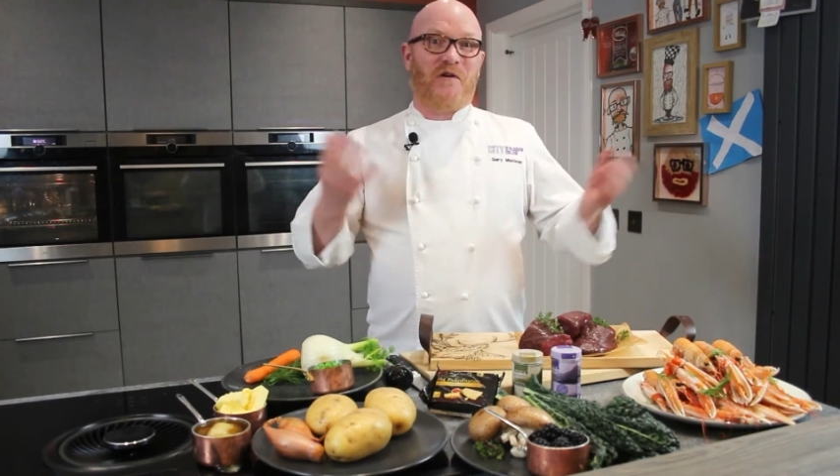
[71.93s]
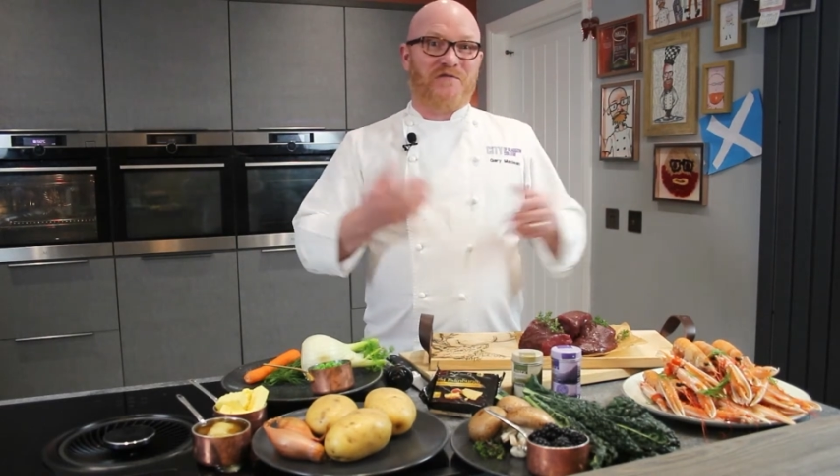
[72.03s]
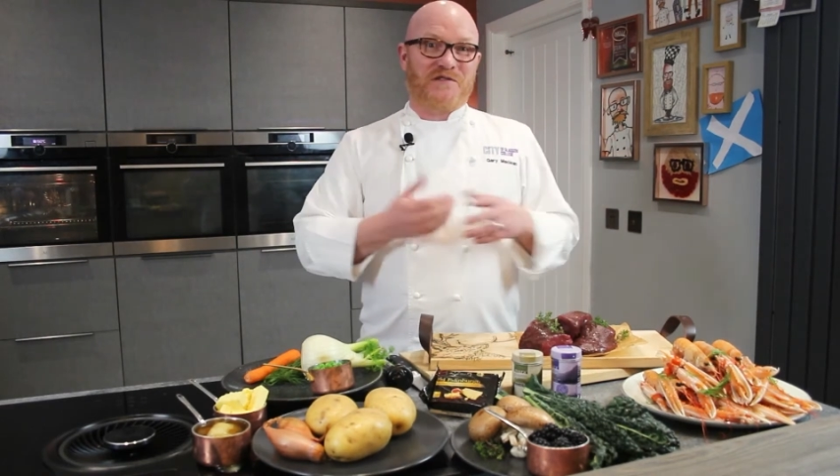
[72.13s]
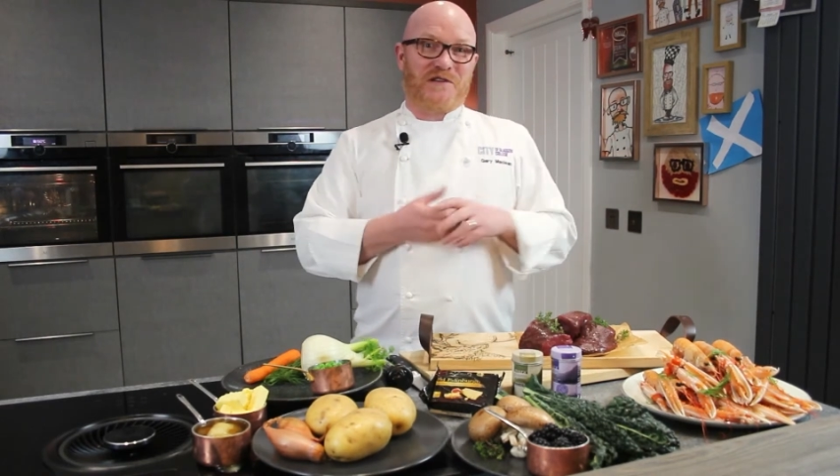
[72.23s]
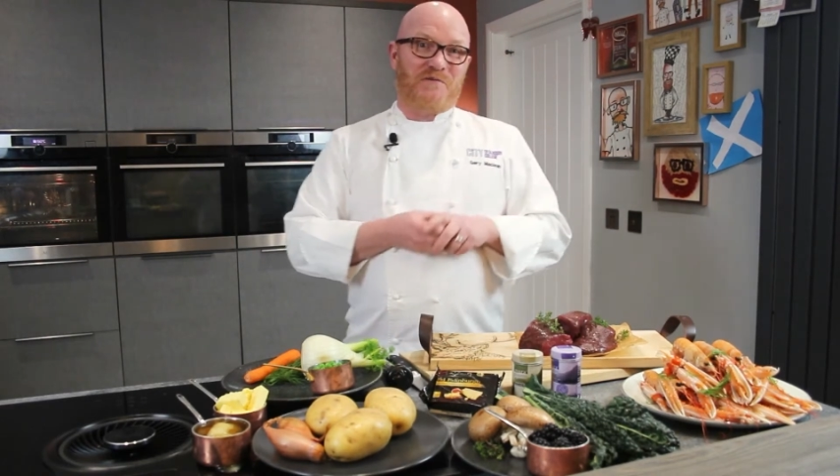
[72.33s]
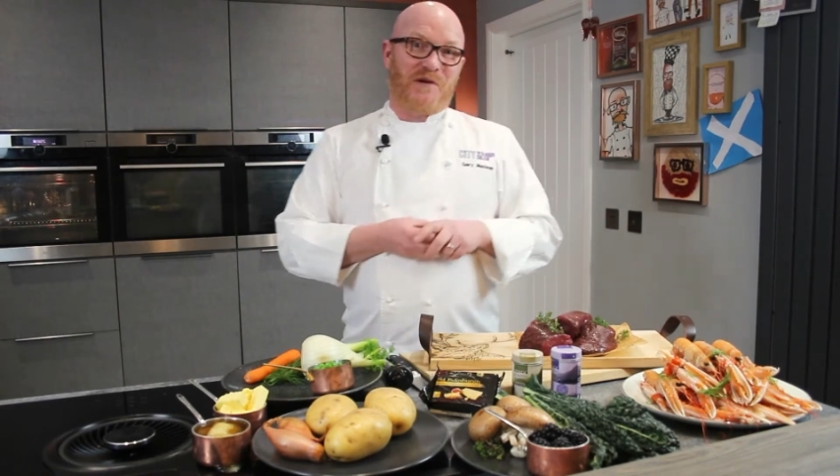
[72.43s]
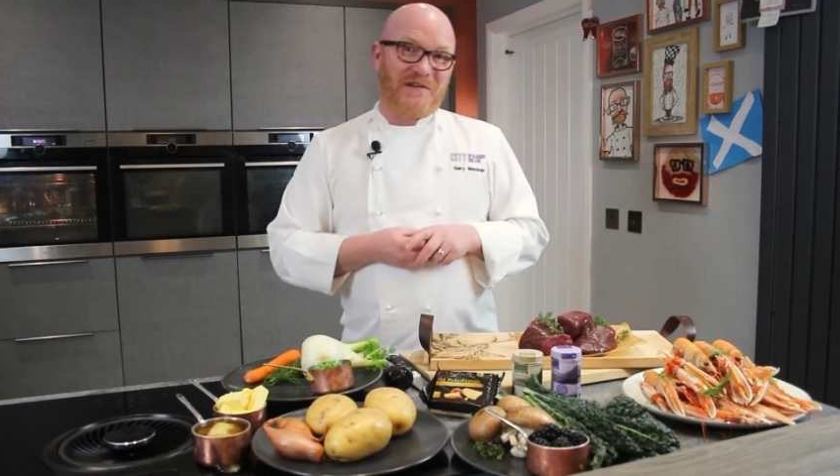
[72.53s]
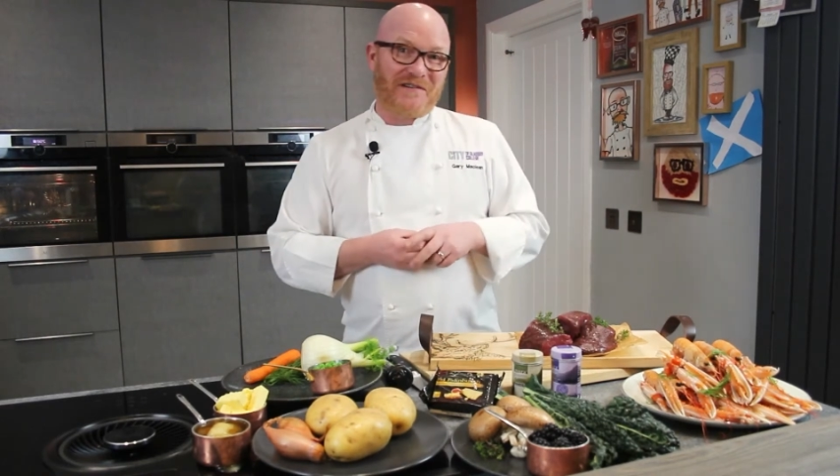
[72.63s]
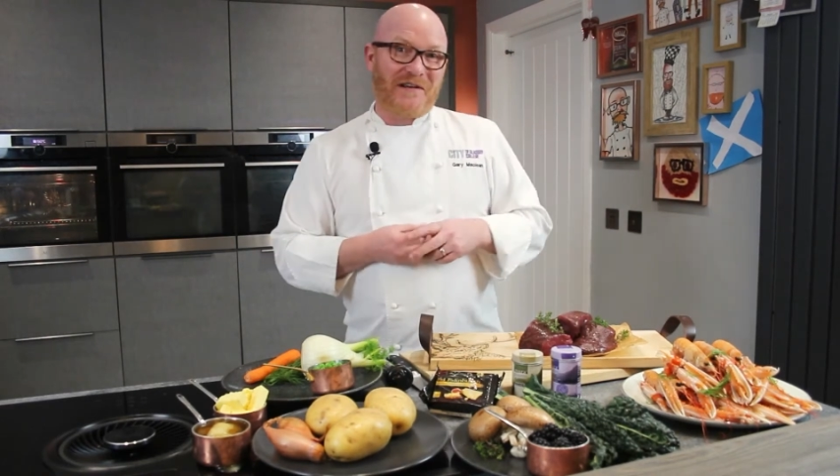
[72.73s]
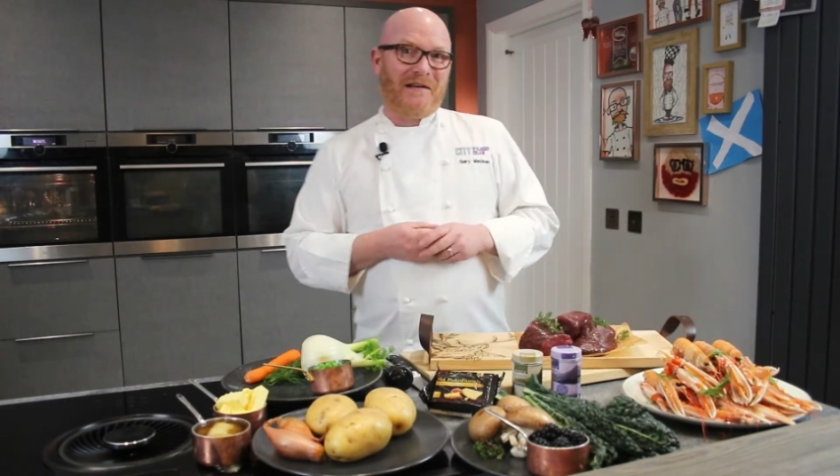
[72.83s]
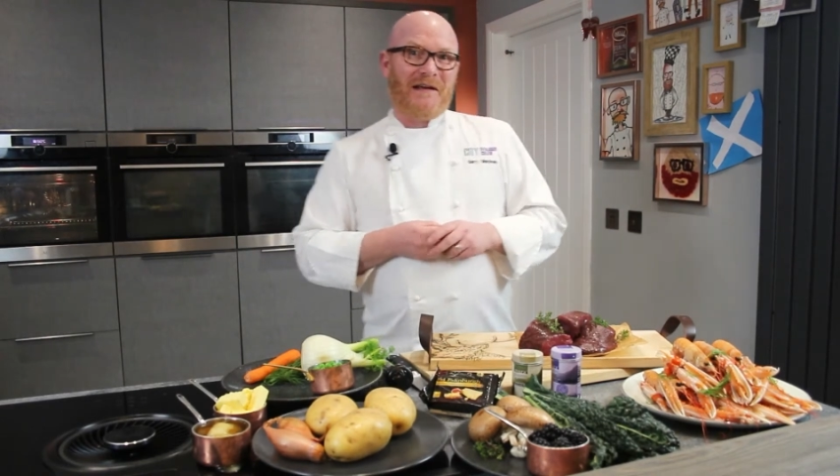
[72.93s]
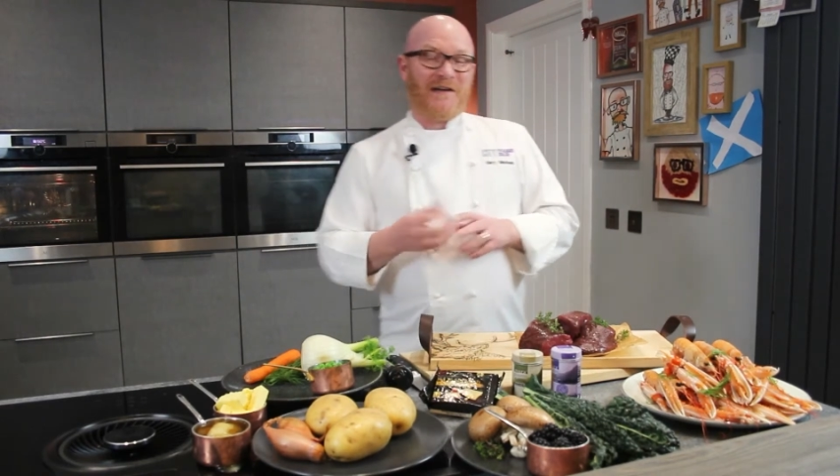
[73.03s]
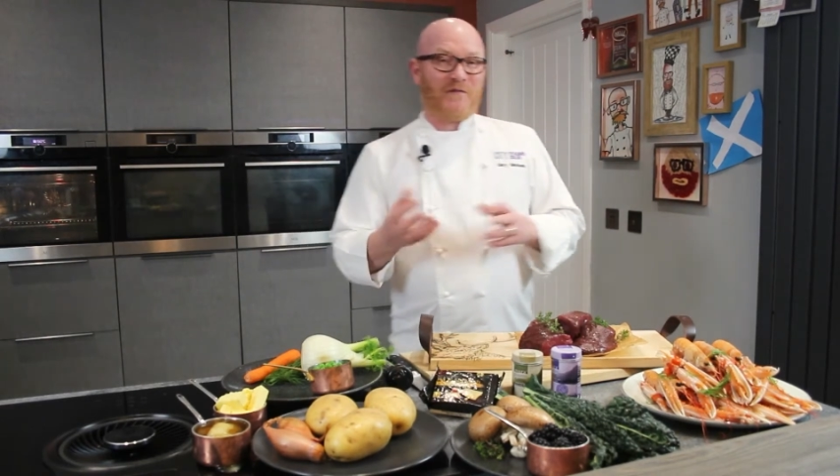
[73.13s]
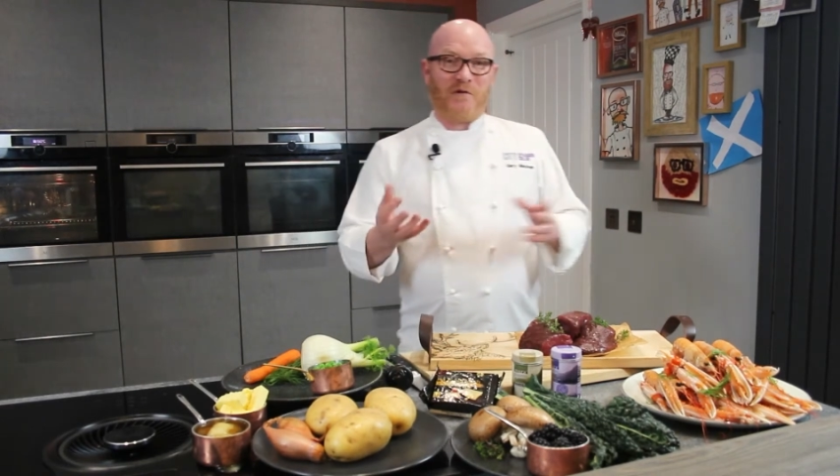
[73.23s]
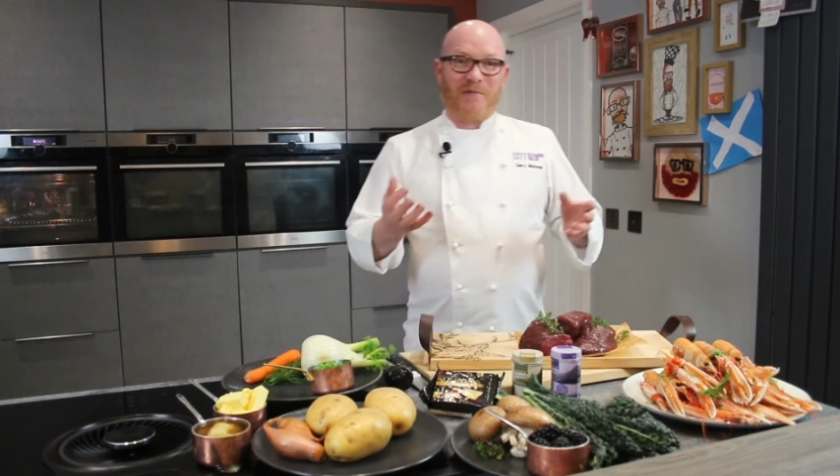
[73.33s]
Obviously we're, I
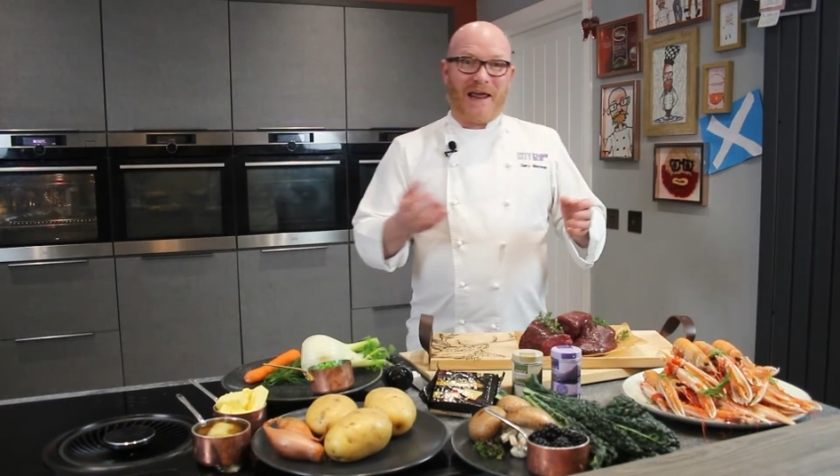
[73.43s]
don't know,